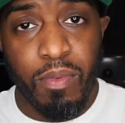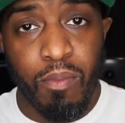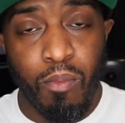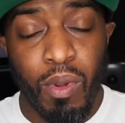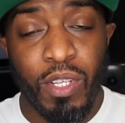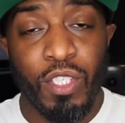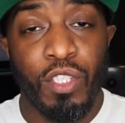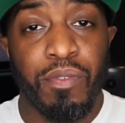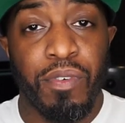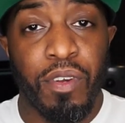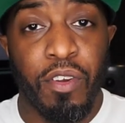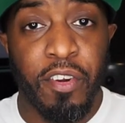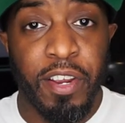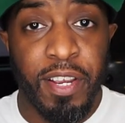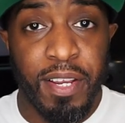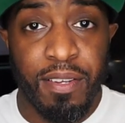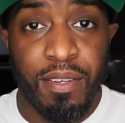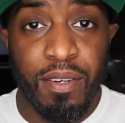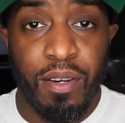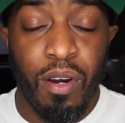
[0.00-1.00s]
Once you've
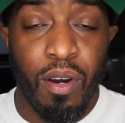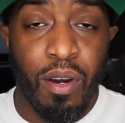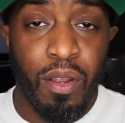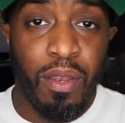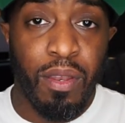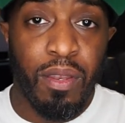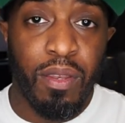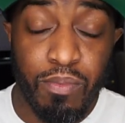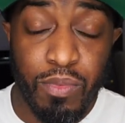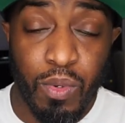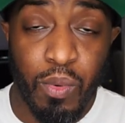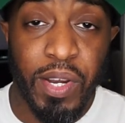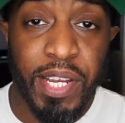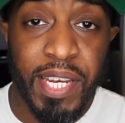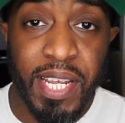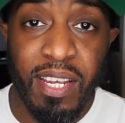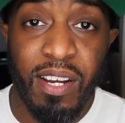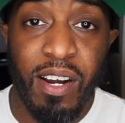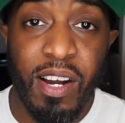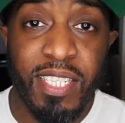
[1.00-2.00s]
agreed on the work
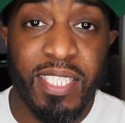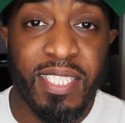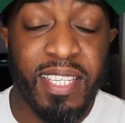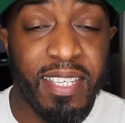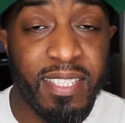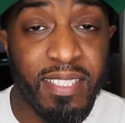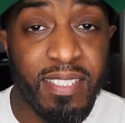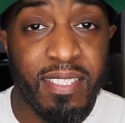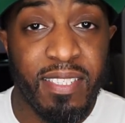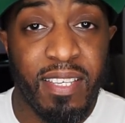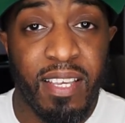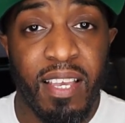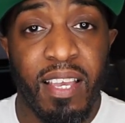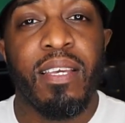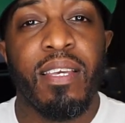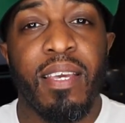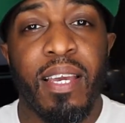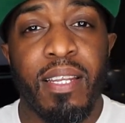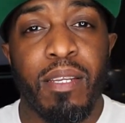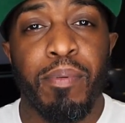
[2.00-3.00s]
that the artist needs,
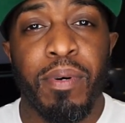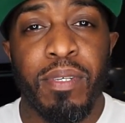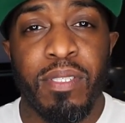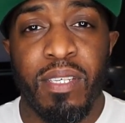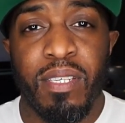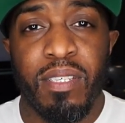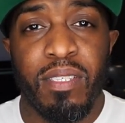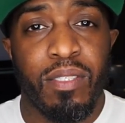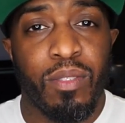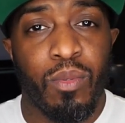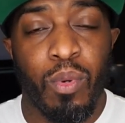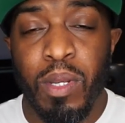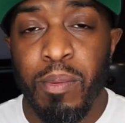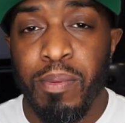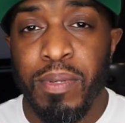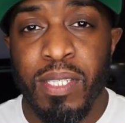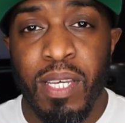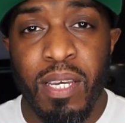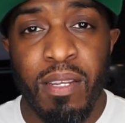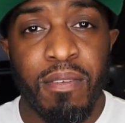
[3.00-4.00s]
get a deposit,
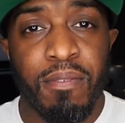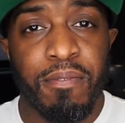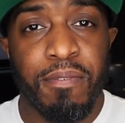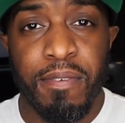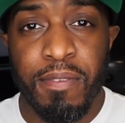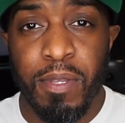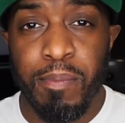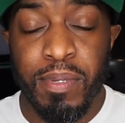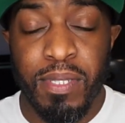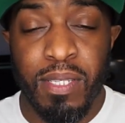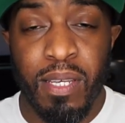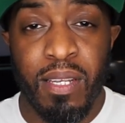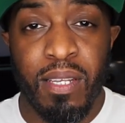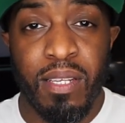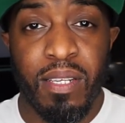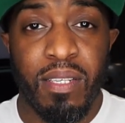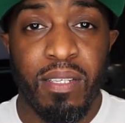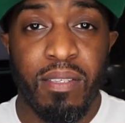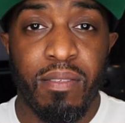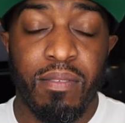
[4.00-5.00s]
20%, 50%.
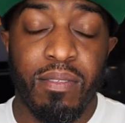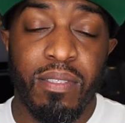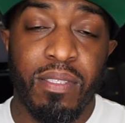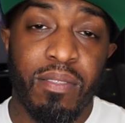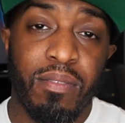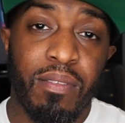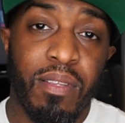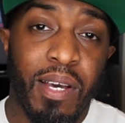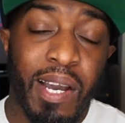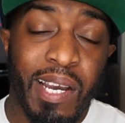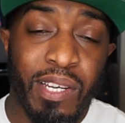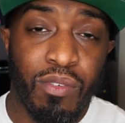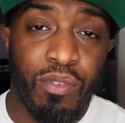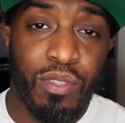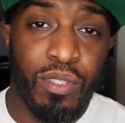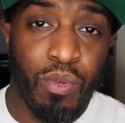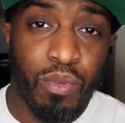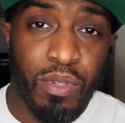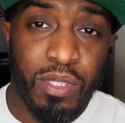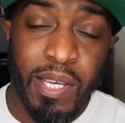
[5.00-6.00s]
I do
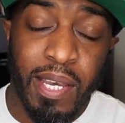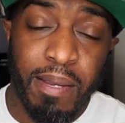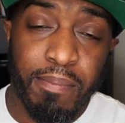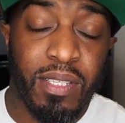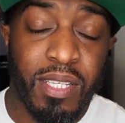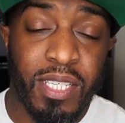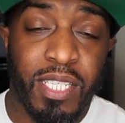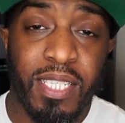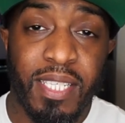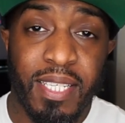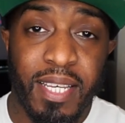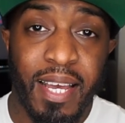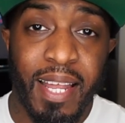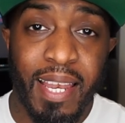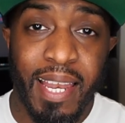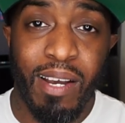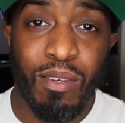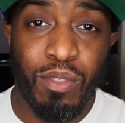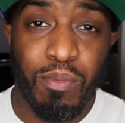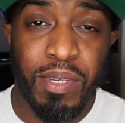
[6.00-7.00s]
this all the time. This
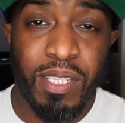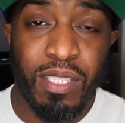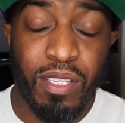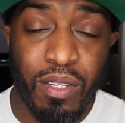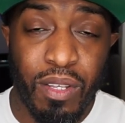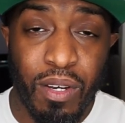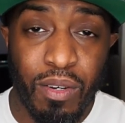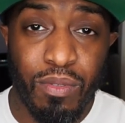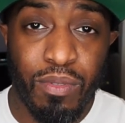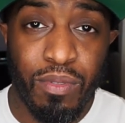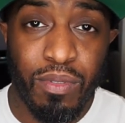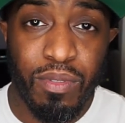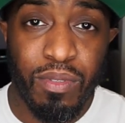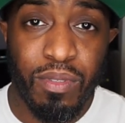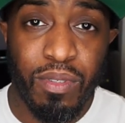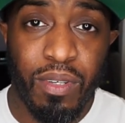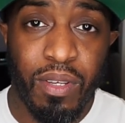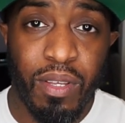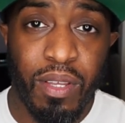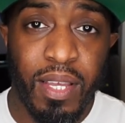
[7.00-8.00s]
allows me to know
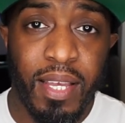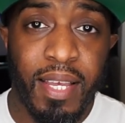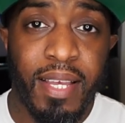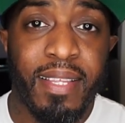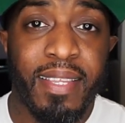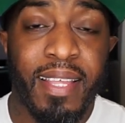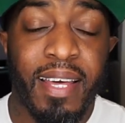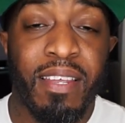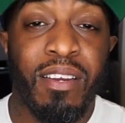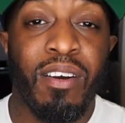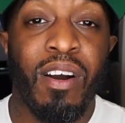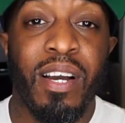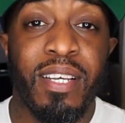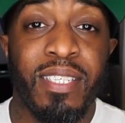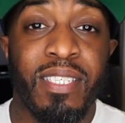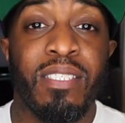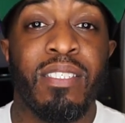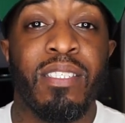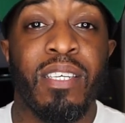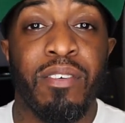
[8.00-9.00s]
that the artist
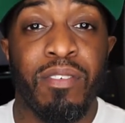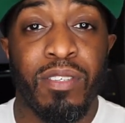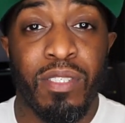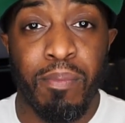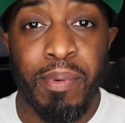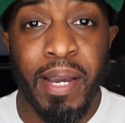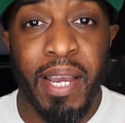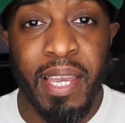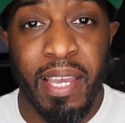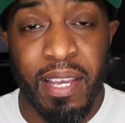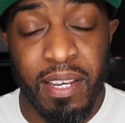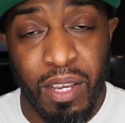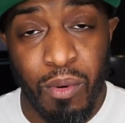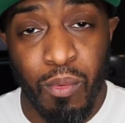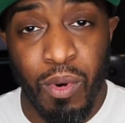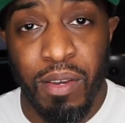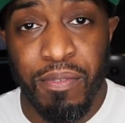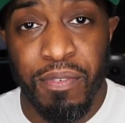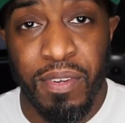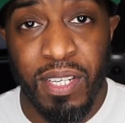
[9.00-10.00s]
is serious about getting their
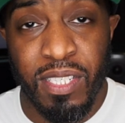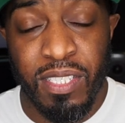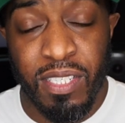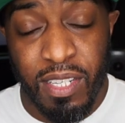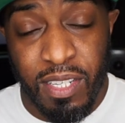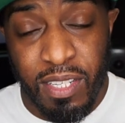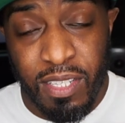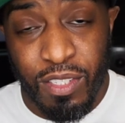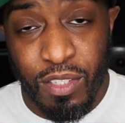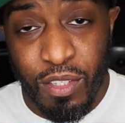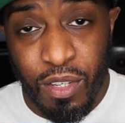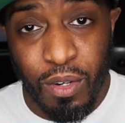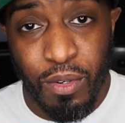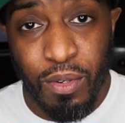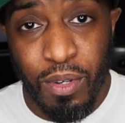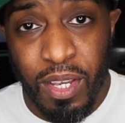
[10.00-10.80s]
work finished. So